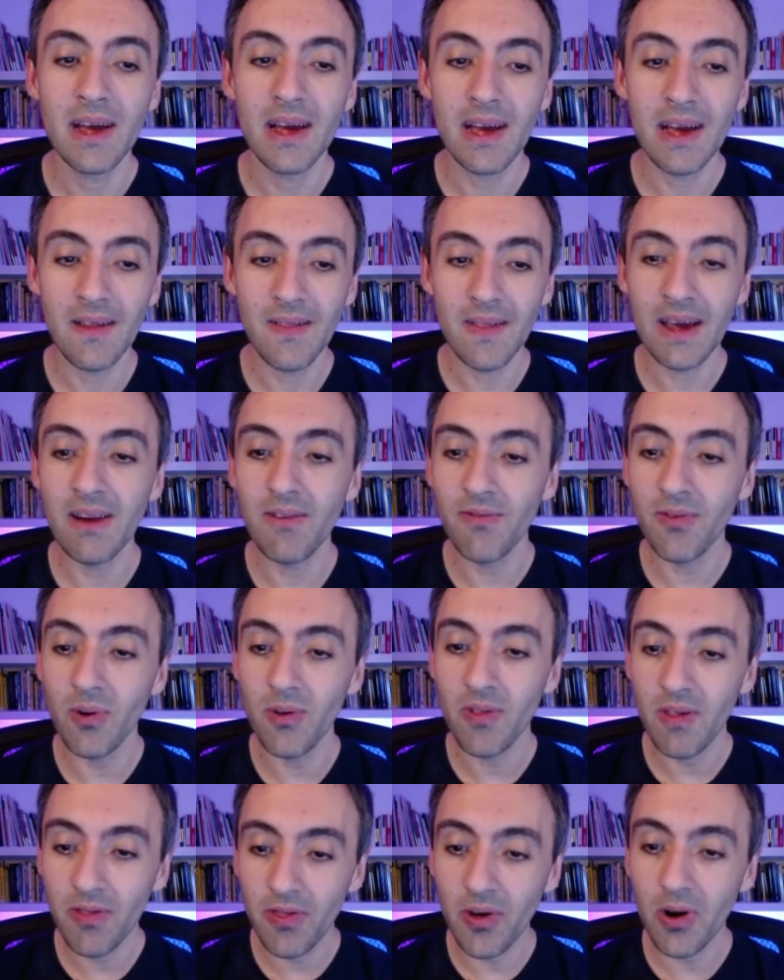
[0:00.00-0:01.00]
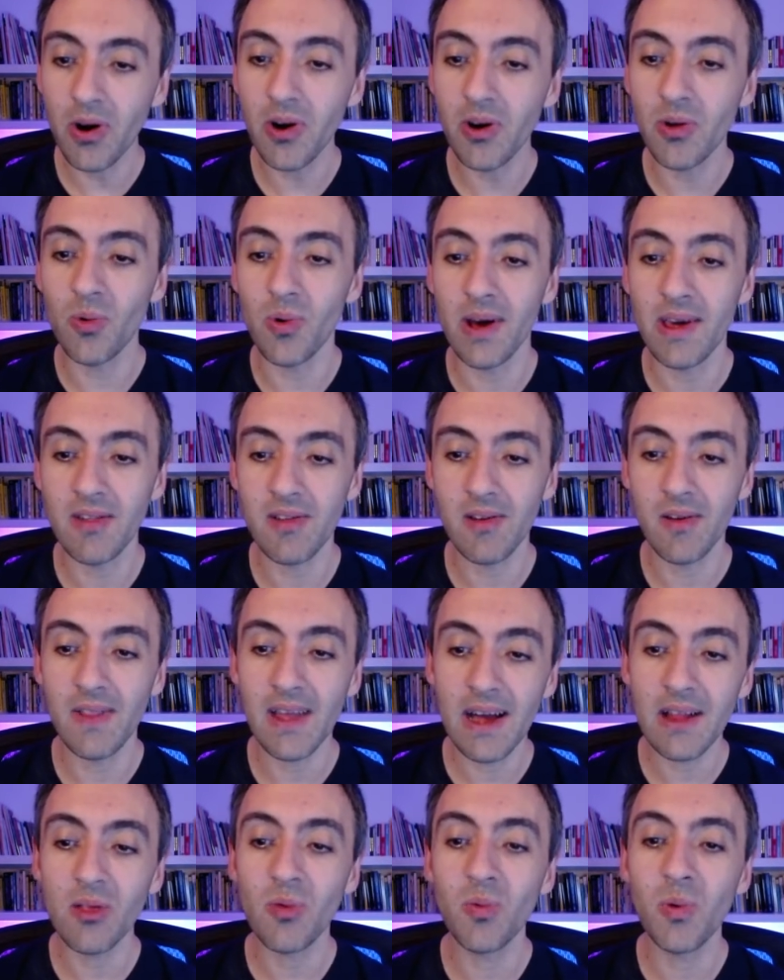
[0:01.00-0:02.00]
And then for the third question,
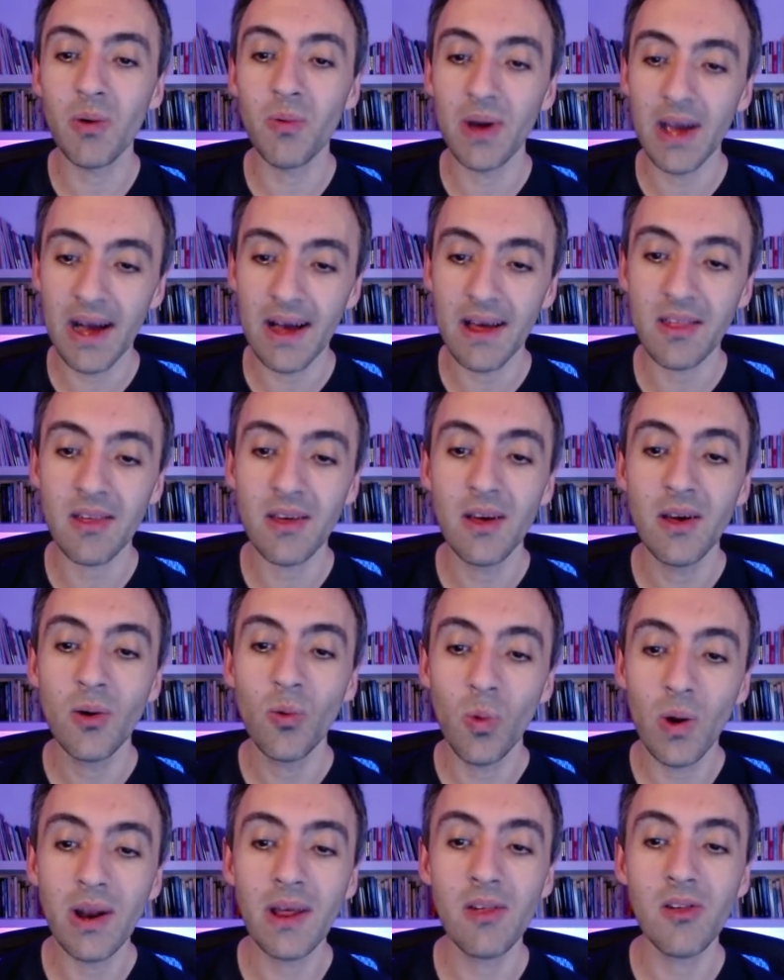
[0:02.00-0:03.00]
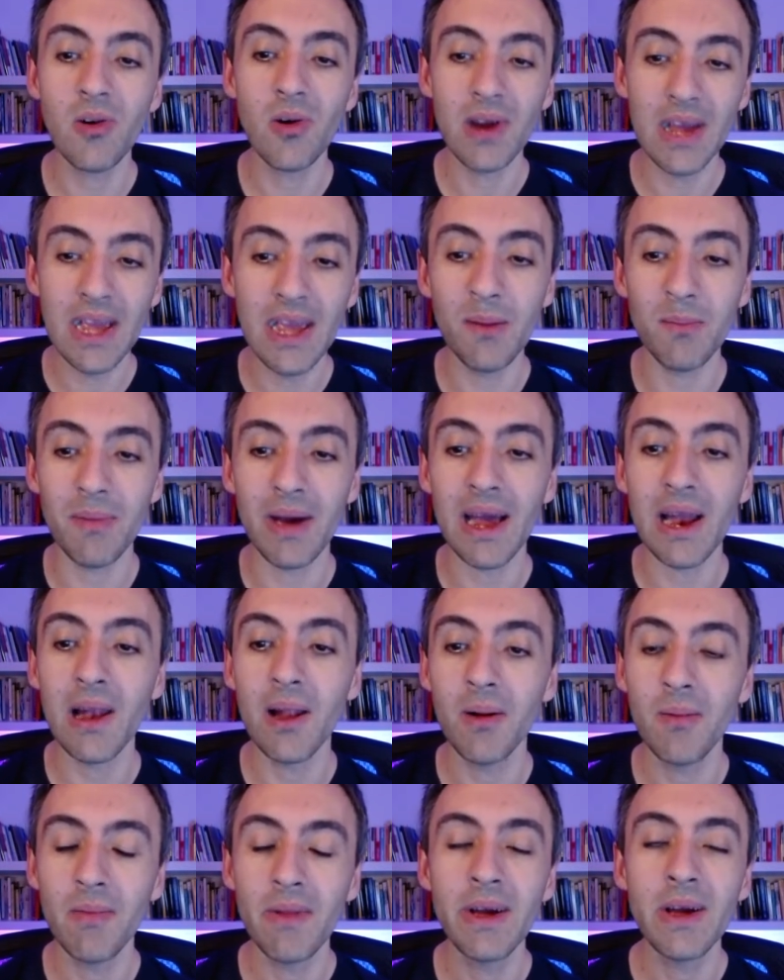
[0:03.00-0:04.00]
that's where we ask, what is your email?
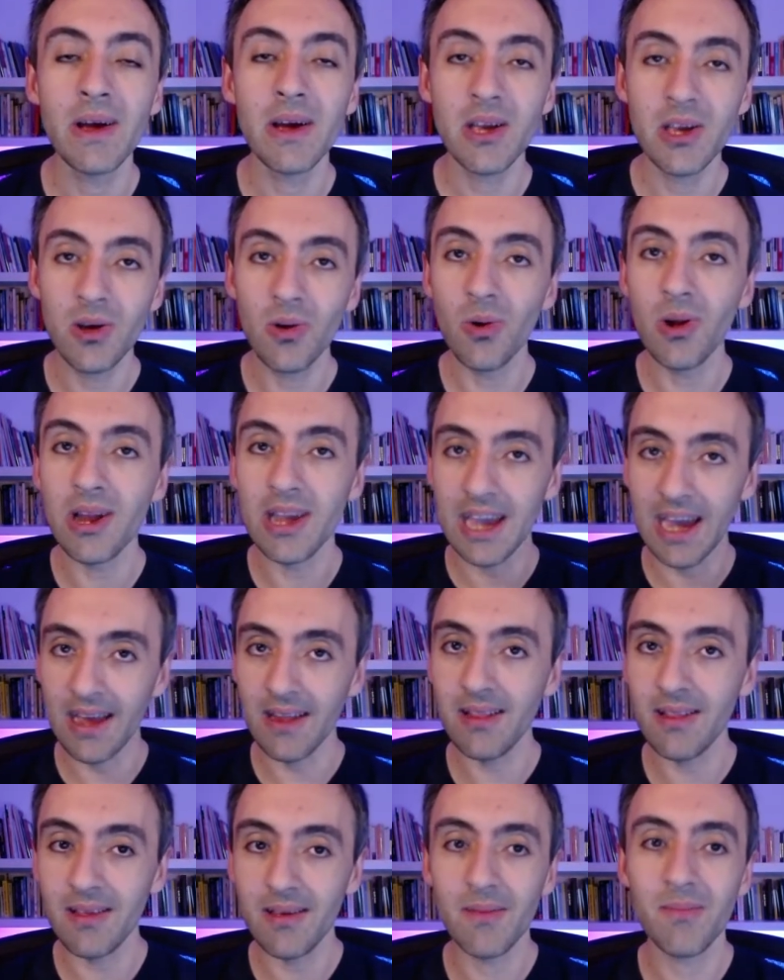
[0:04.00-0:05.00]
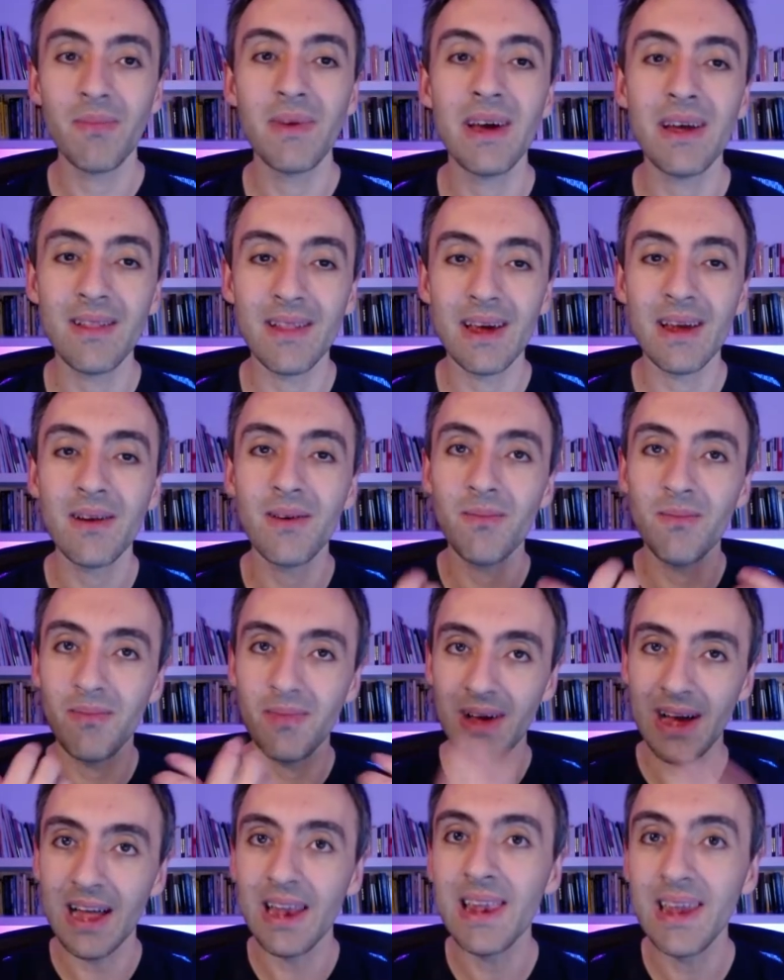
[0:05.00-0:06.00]
You'll get, and then
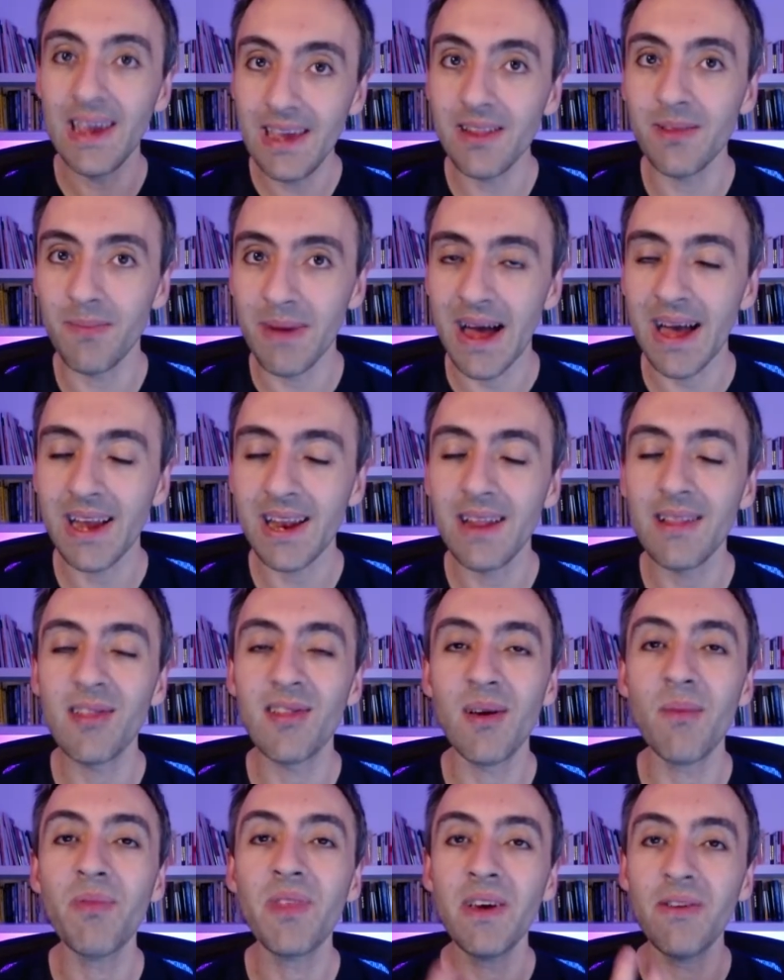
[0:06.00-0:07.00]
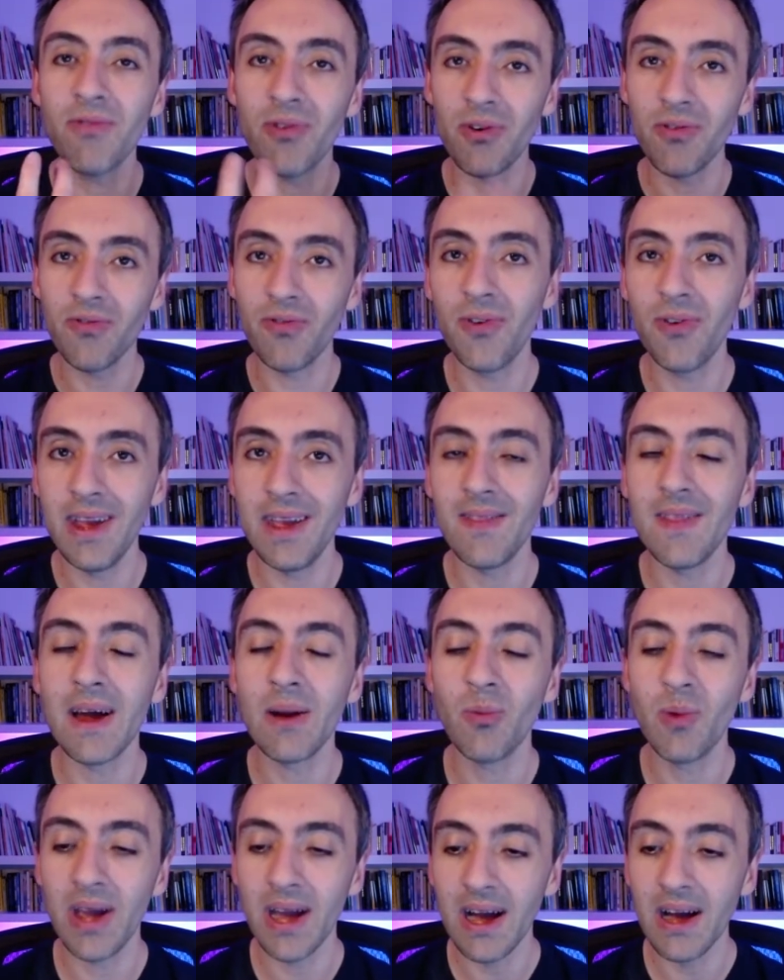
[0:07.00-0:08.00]
a lead magnet, something for free
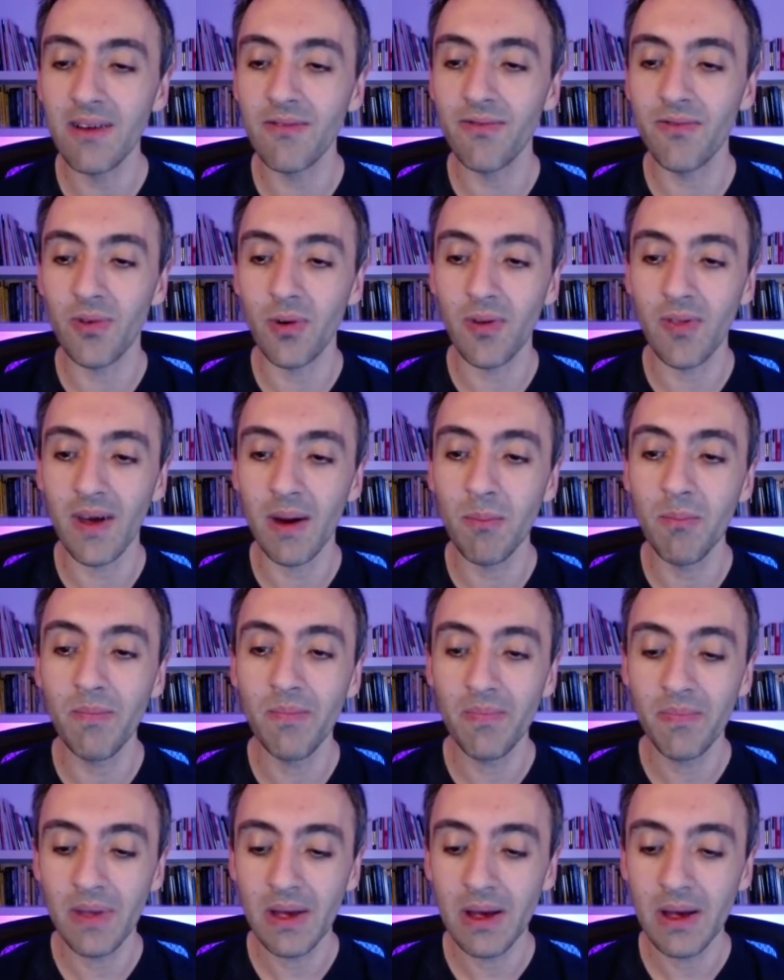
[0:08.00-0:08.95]
that we have for them,